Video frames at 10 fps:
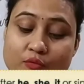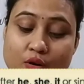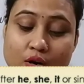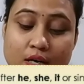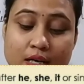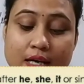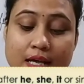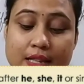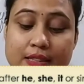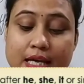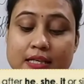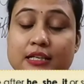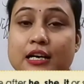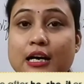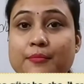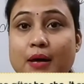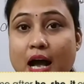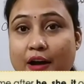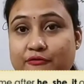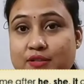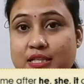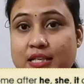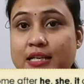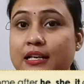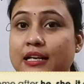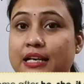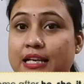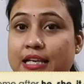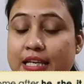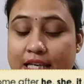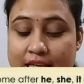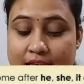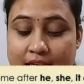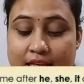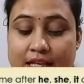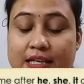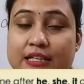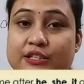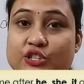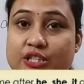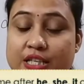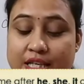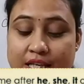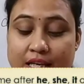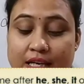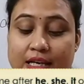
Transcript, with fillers: word that come after he, she,